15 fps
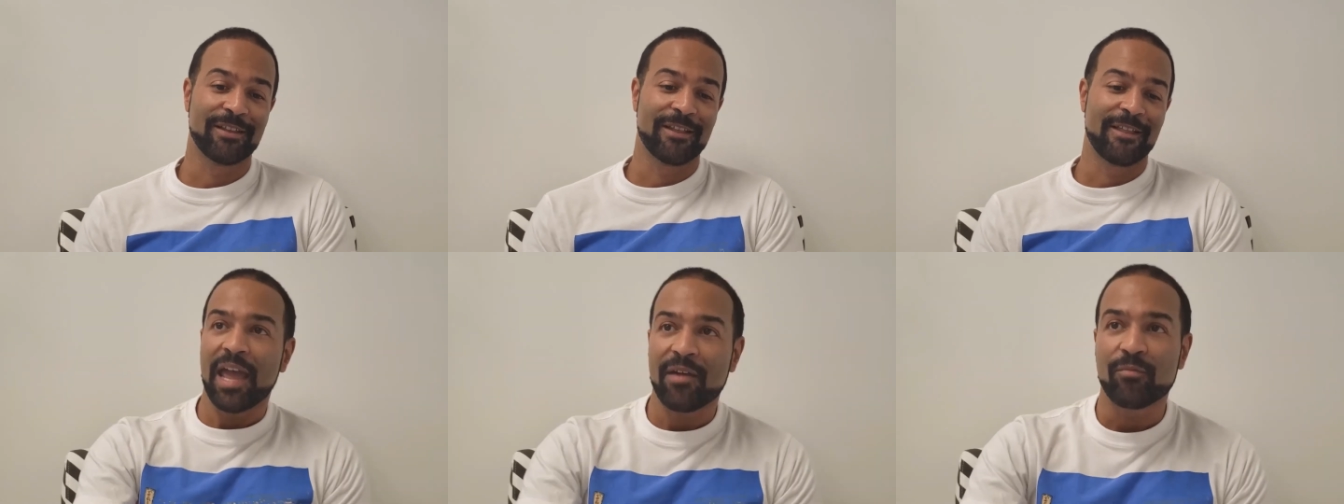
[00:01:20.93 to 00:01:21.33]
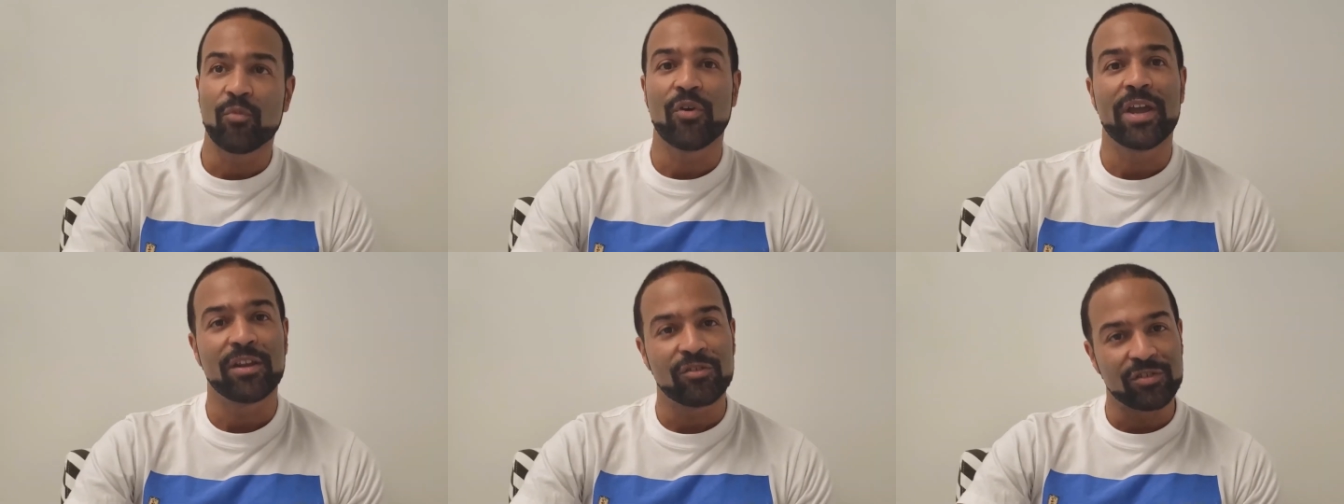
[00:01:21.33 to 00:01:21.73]
I have
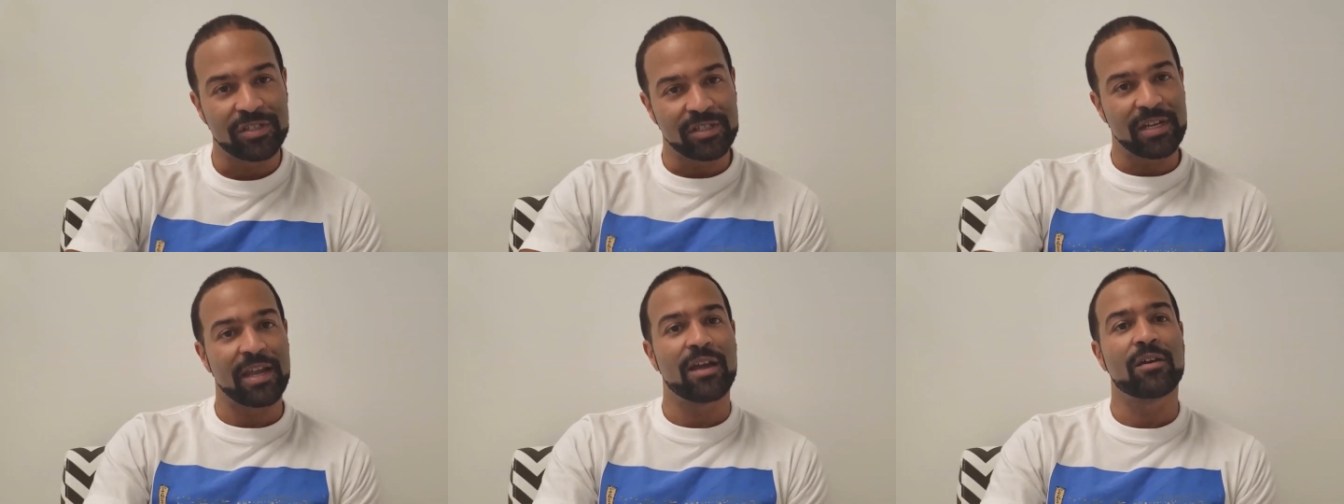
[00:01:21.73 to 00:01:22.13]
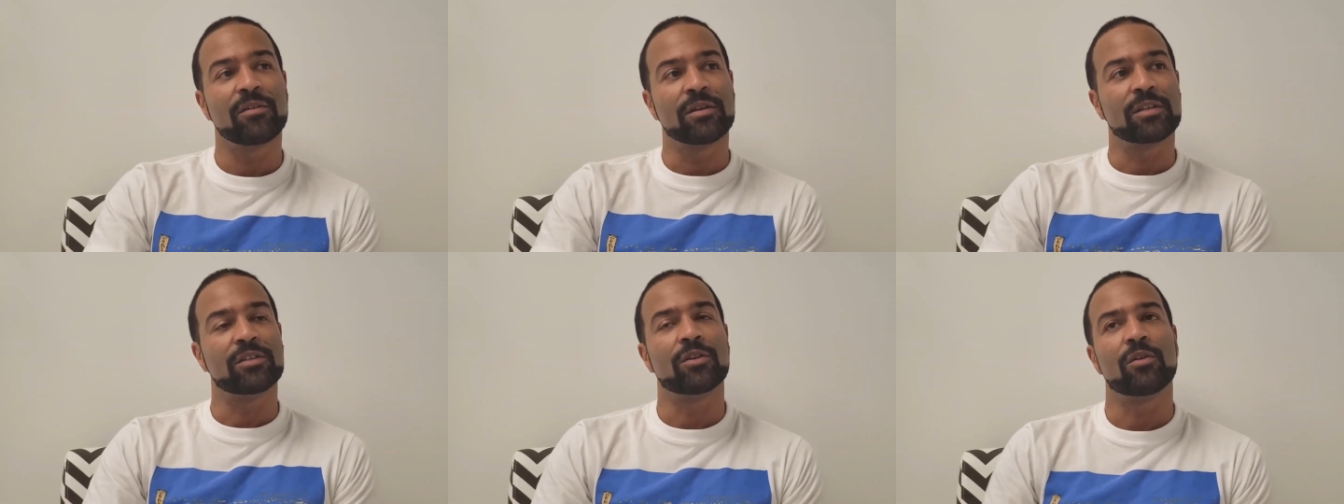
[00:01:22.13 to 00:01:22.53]
more energy now.
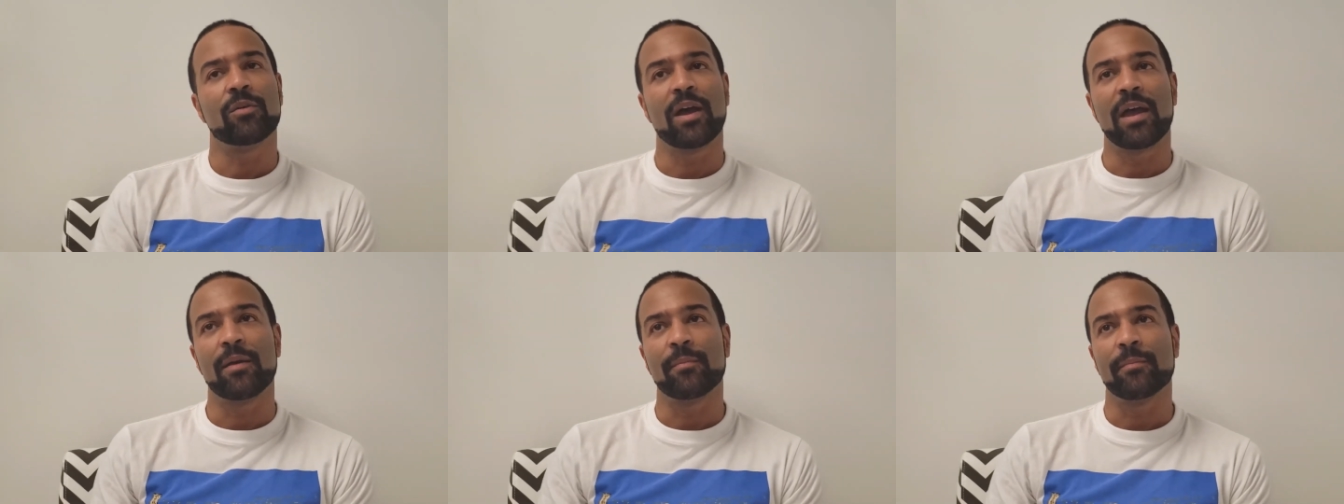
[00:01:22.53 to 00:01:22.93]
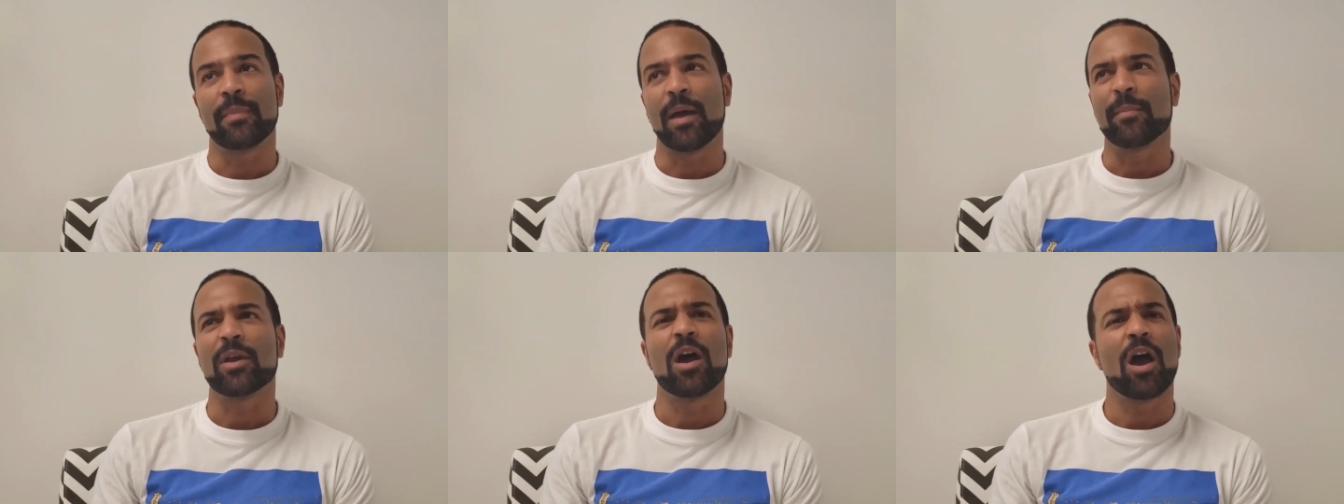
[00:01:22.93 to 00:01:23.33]
You know, I'm
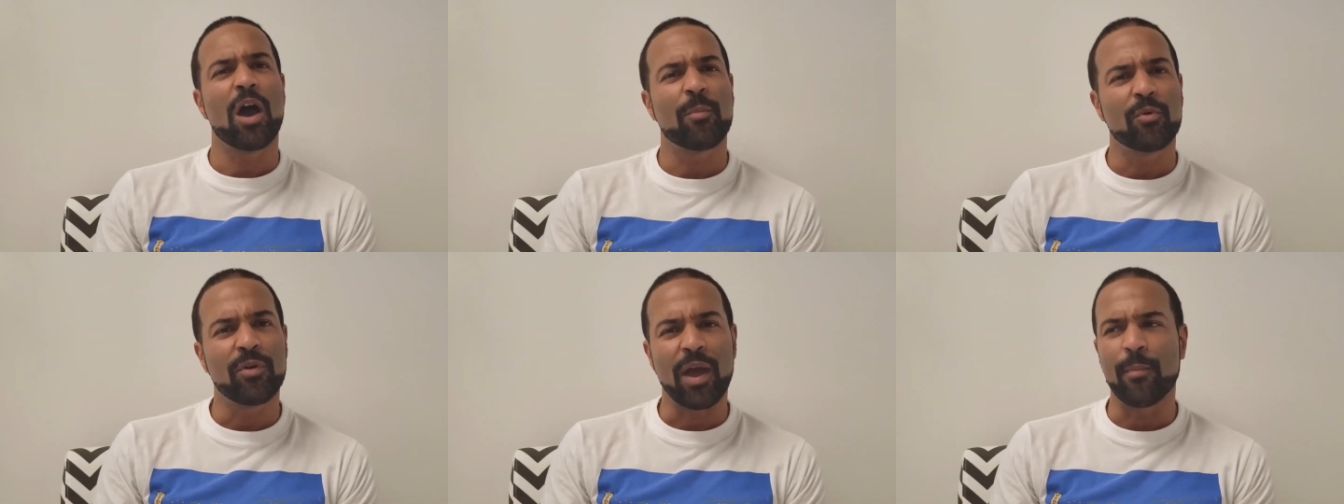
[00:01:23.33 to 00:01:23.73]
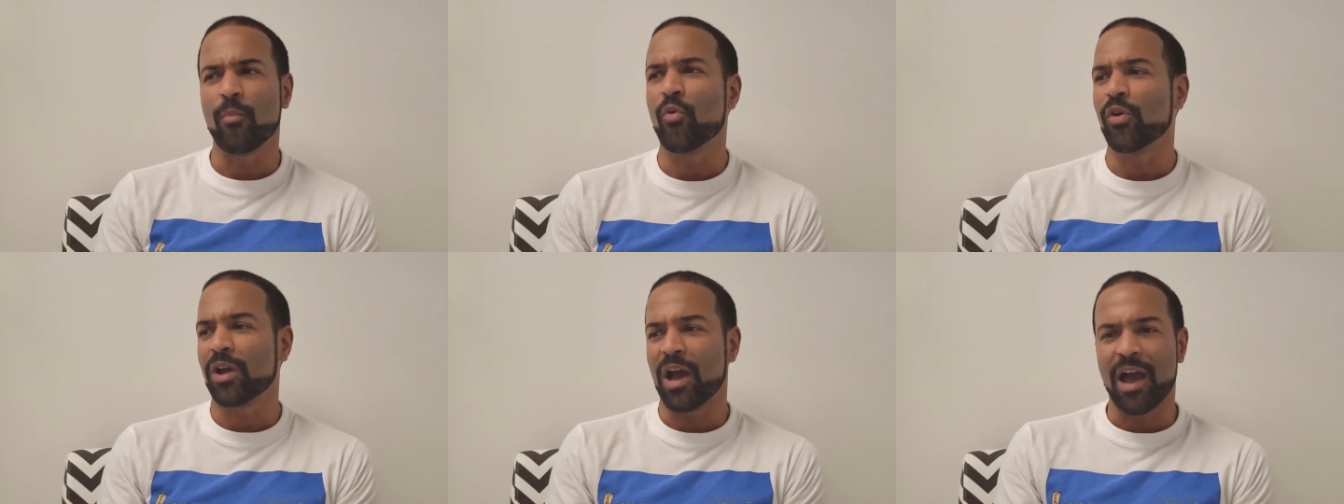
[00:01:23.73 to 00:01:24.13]
I'm calmer. I'm
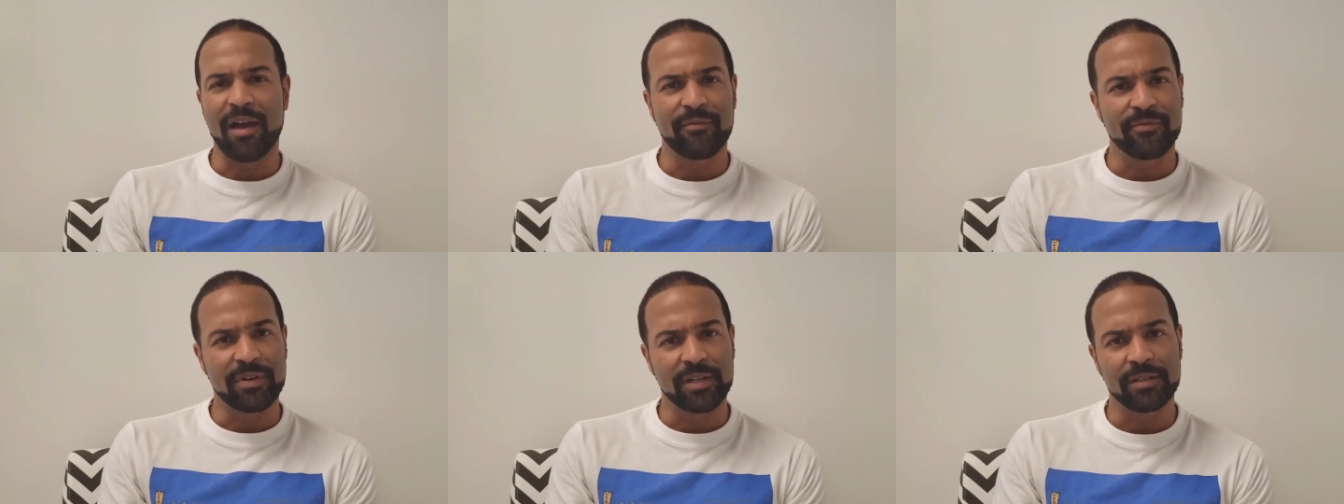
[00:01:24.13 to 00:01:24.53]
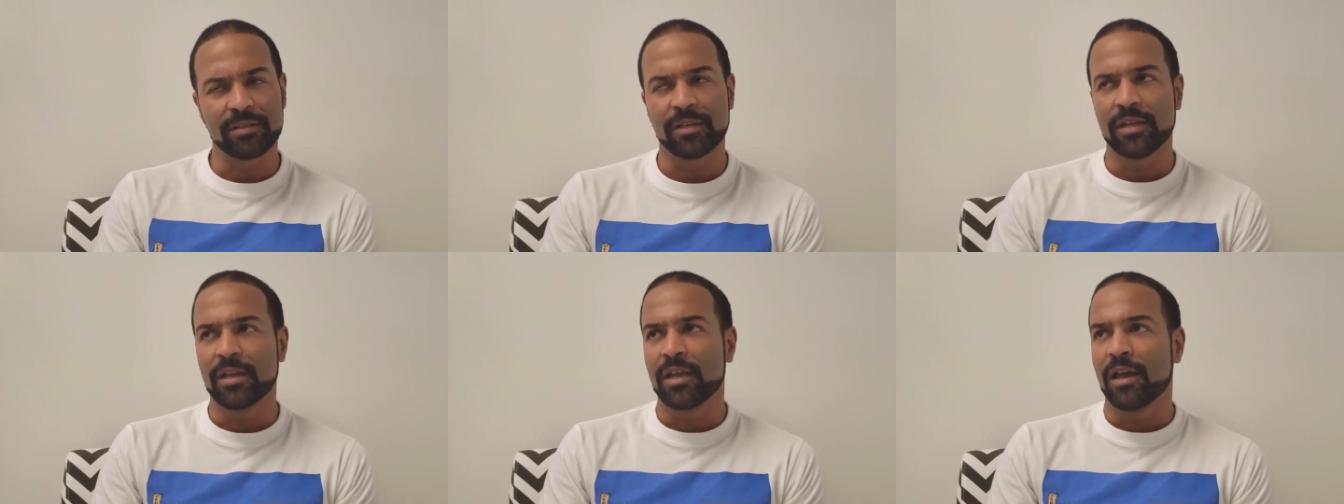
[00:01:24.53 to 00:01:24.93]
more confident.